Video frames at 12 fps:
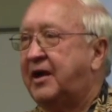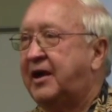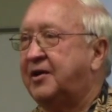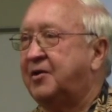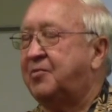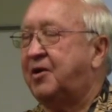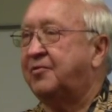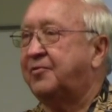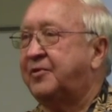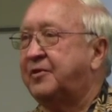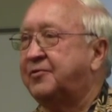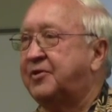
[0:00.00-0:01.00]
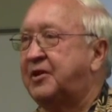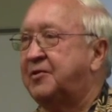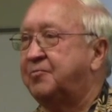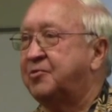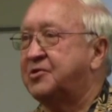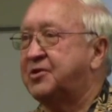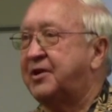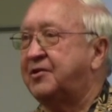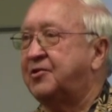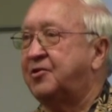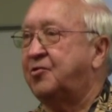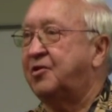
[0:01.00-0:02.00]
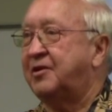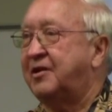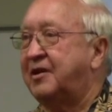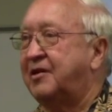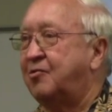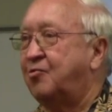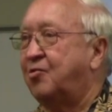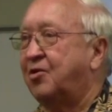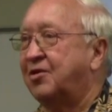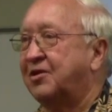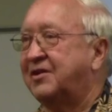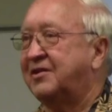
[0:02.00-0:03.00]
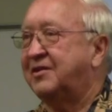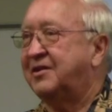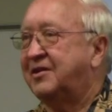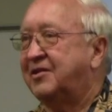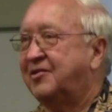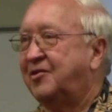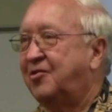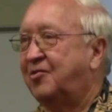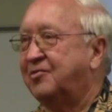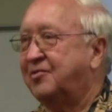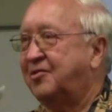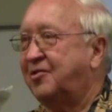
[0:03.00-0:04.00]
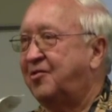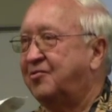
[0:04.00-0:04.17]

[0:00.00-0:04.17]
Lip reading: add about 15% to it and it'll work. Don't